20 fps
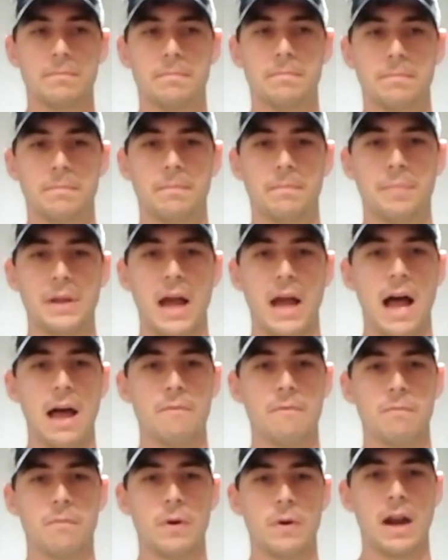beyond
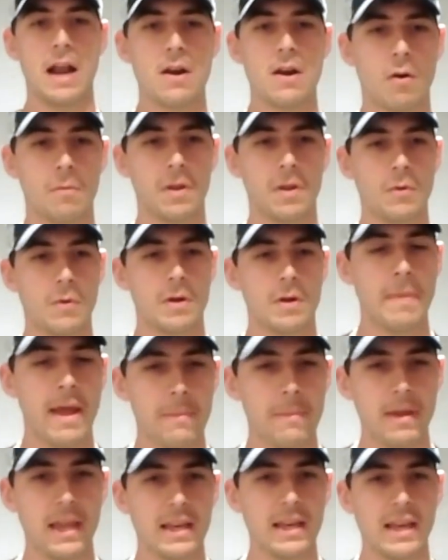what I normally would
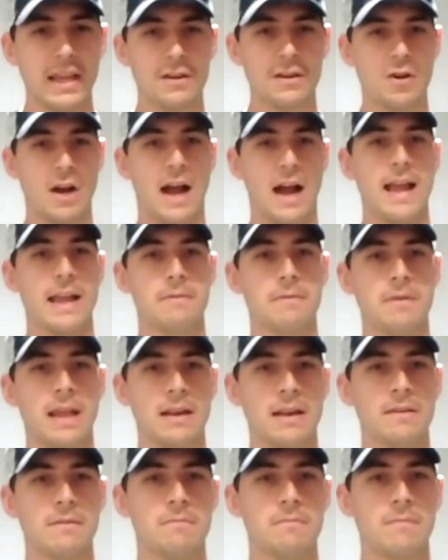maybe and try
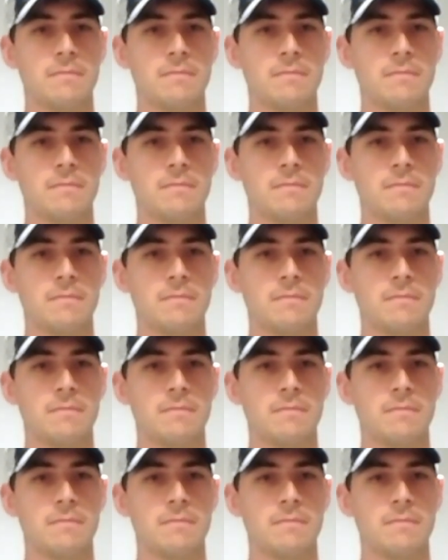and